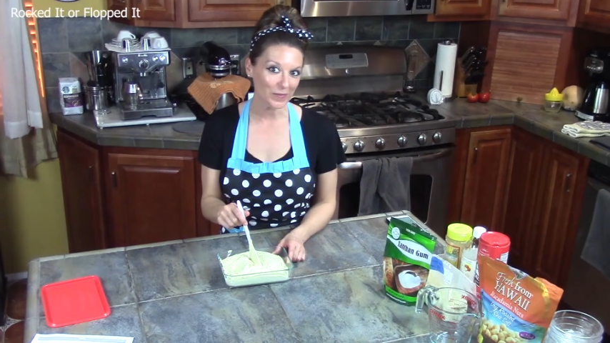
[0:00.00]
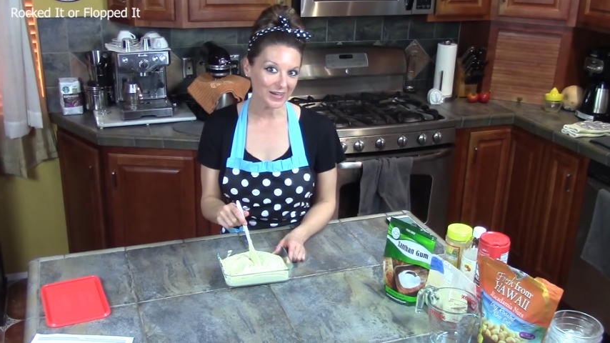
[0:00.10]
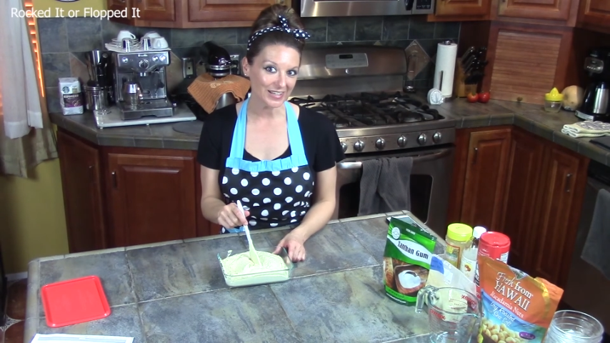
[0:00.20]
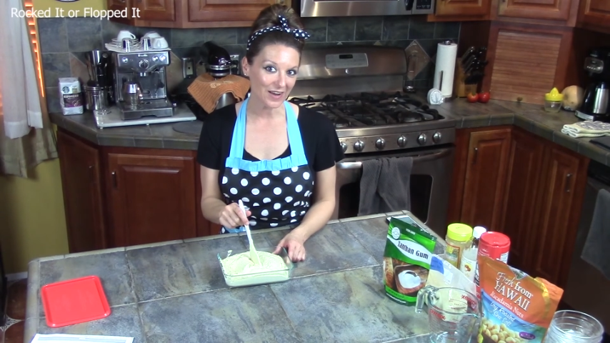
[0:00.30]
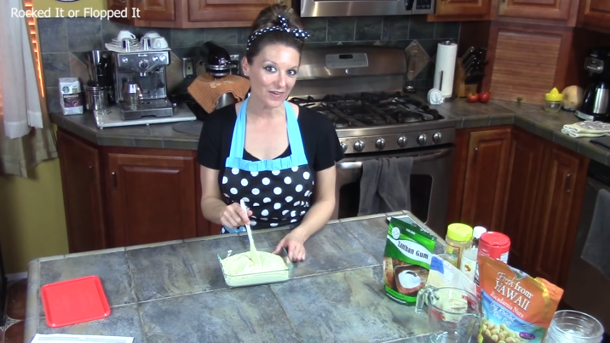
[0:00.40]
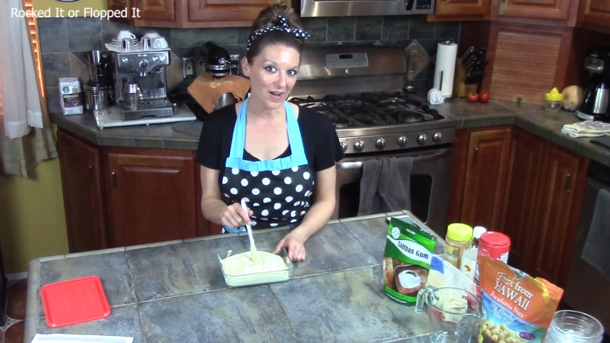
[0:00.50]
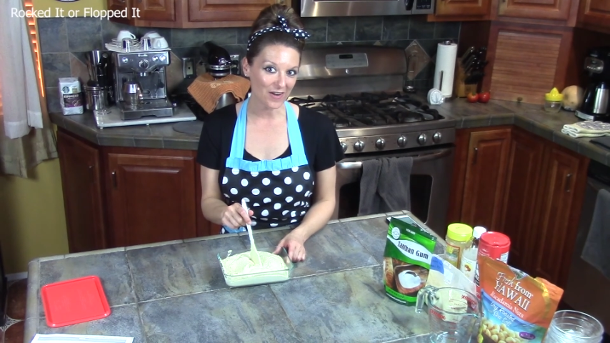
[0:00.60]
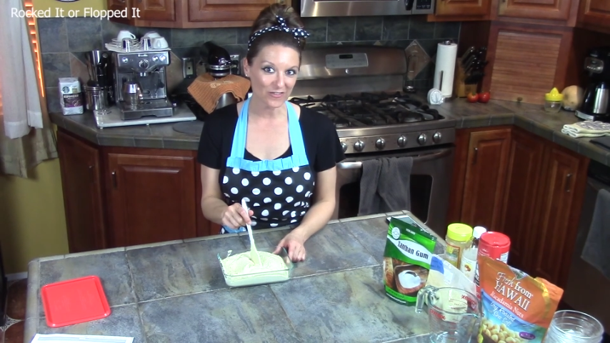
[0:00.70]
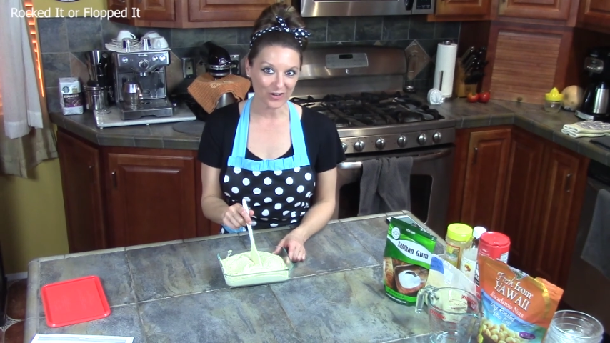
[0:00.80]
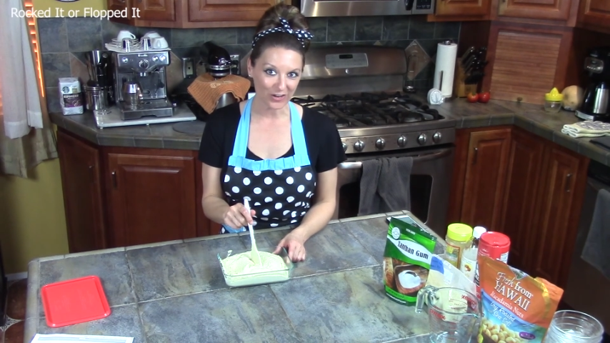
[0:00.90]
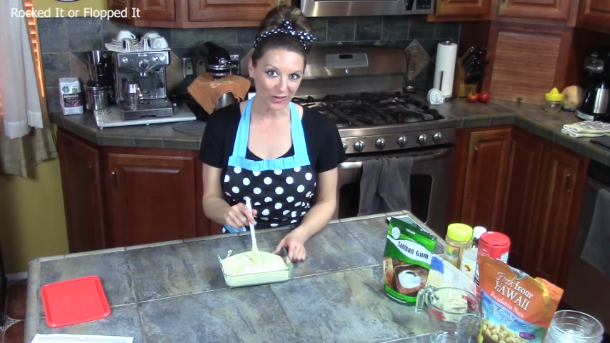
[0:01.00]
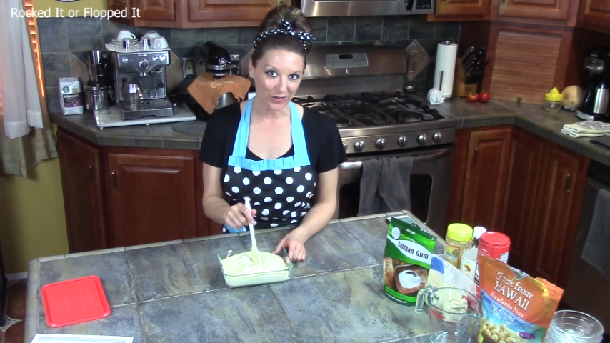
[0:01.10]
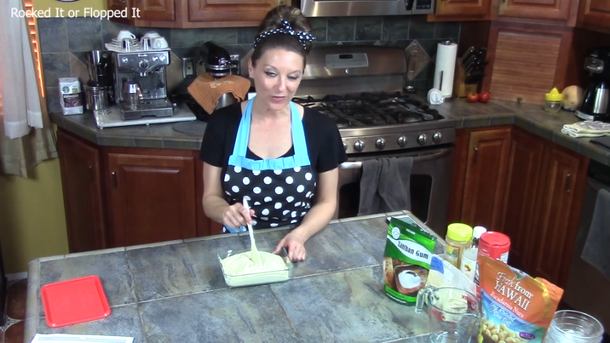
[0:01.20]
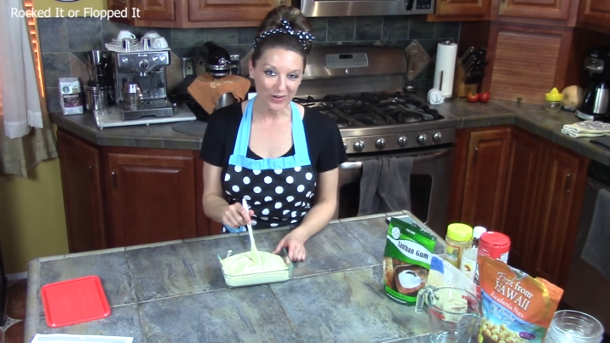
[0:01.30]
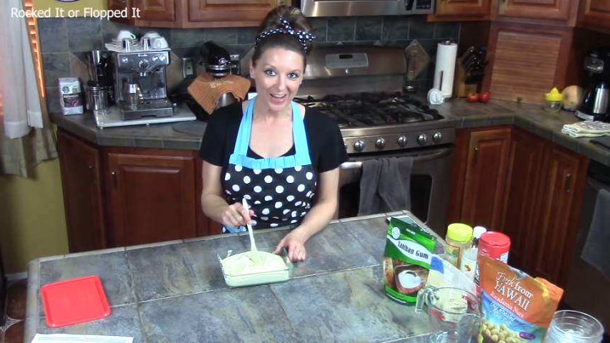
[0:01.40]
worked out or not for you.
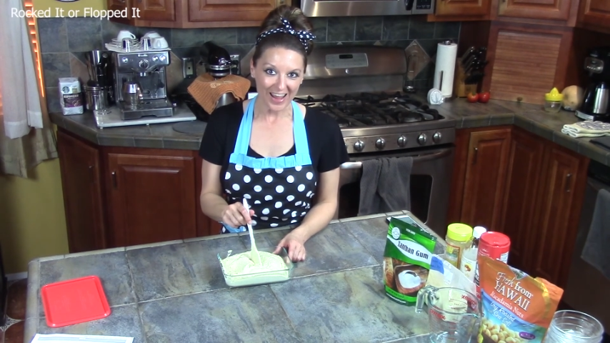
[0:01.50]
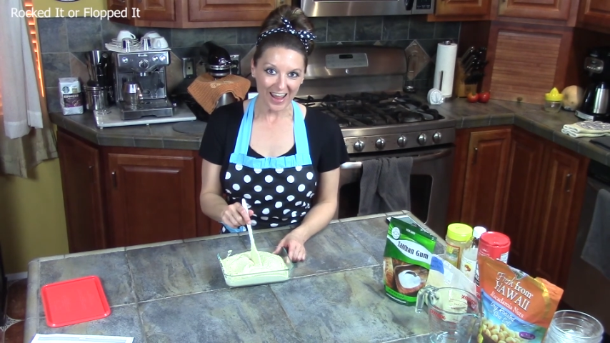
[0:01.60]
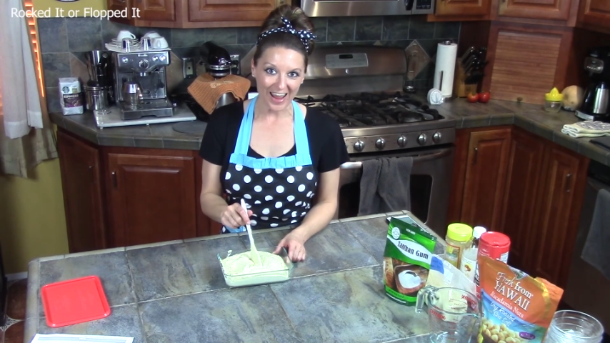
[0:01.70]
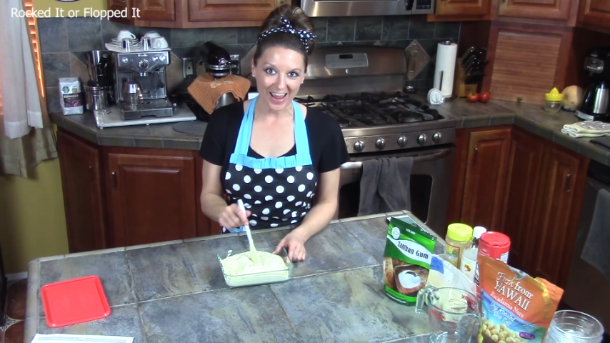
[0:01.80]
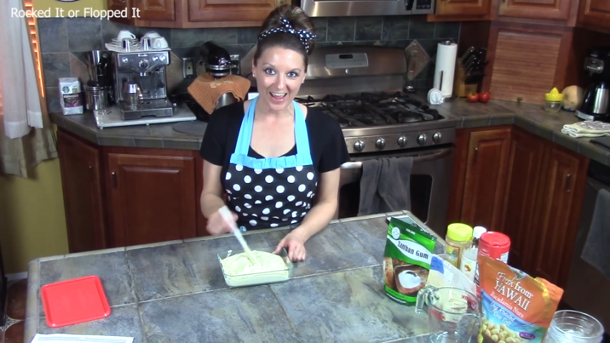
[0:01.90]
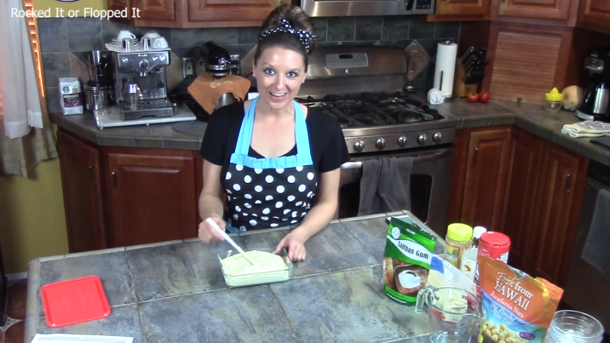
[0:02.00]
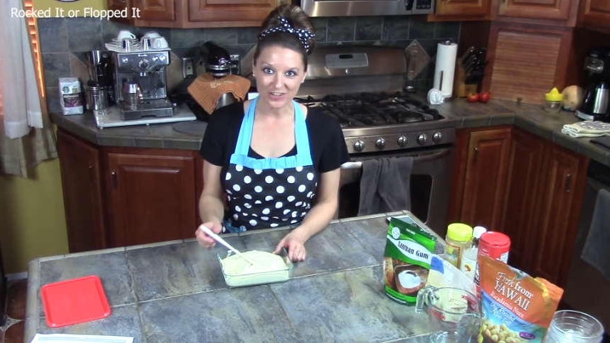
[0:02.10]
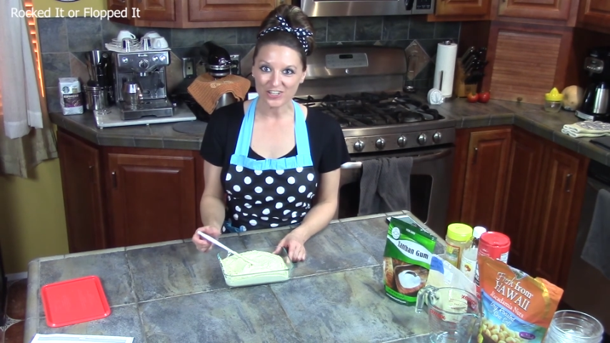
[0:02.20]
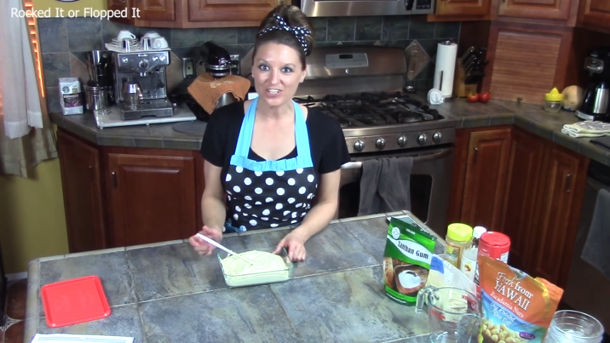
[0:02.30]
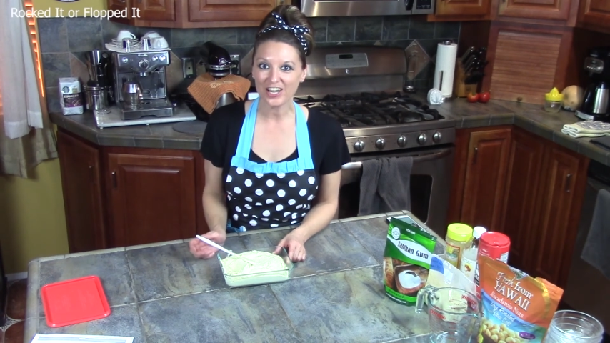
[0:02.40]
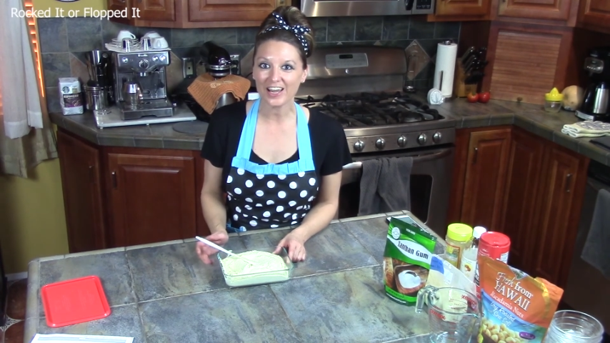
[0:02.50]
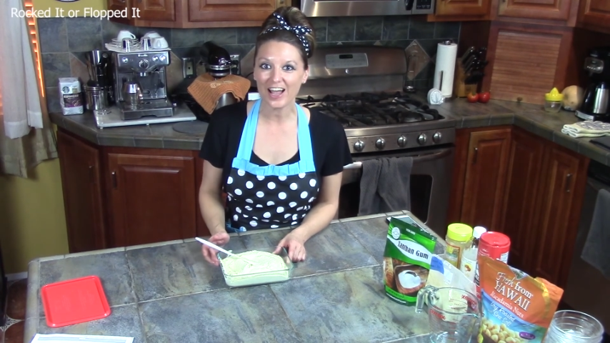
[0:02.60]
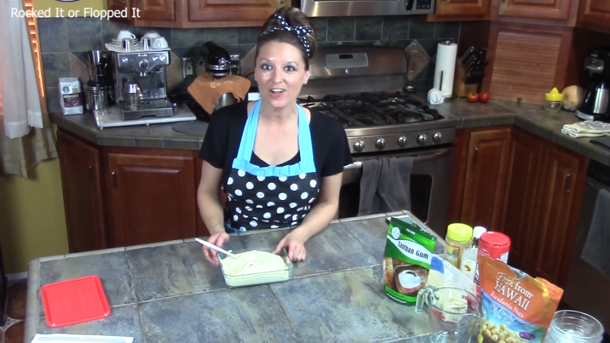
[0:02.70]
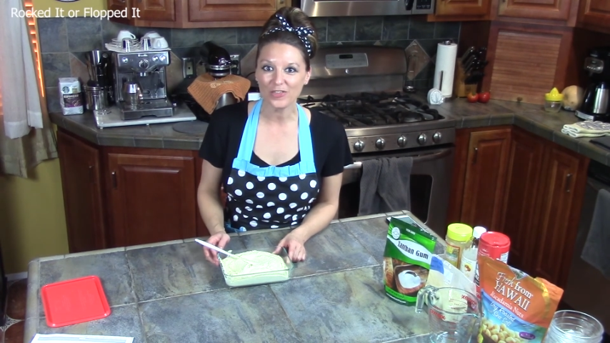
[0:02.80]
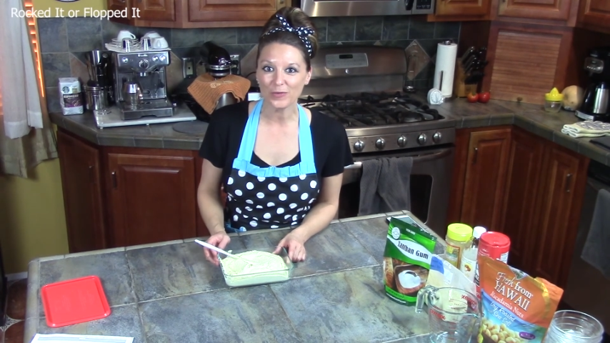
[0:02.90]
And you can check out the